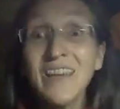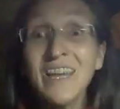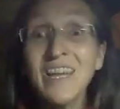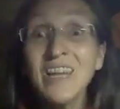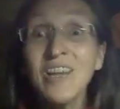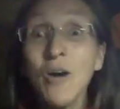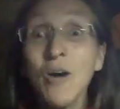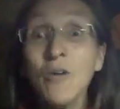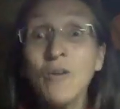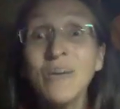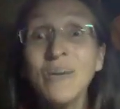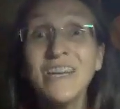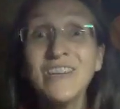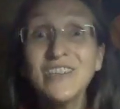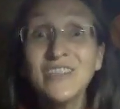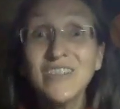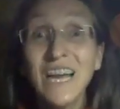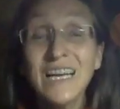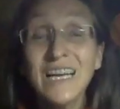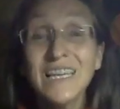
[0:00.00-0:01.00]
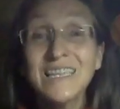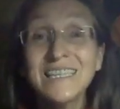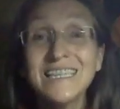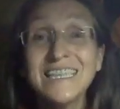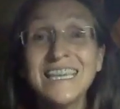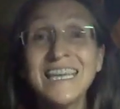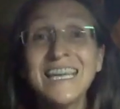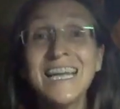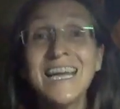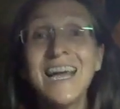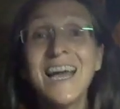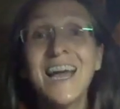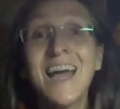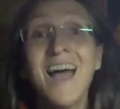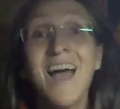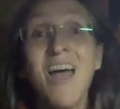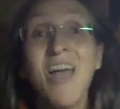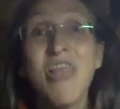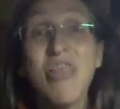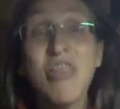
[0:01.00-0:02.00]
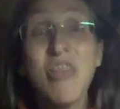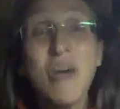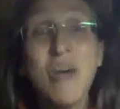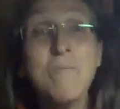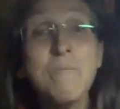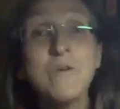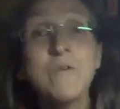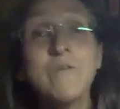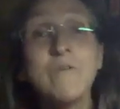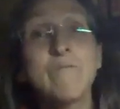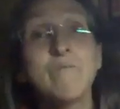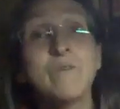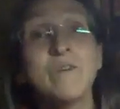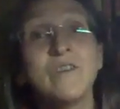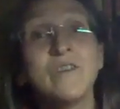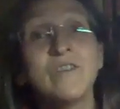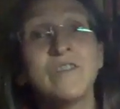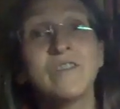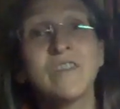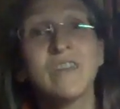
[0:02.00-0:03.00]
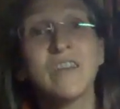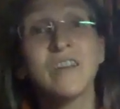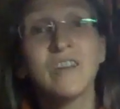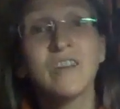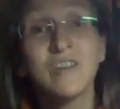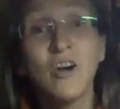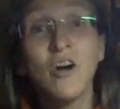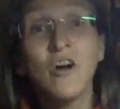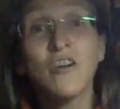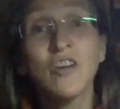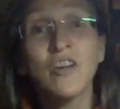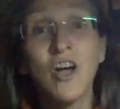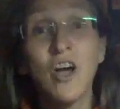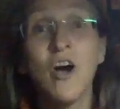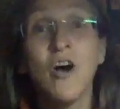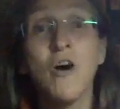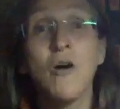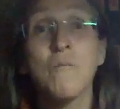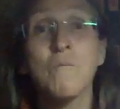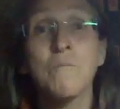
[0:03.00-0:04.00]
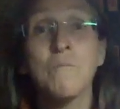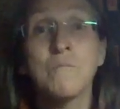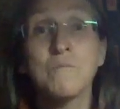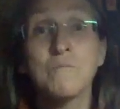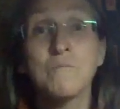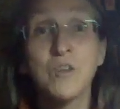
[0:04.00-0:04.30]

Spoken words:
Yoni Shakti, themovement.com.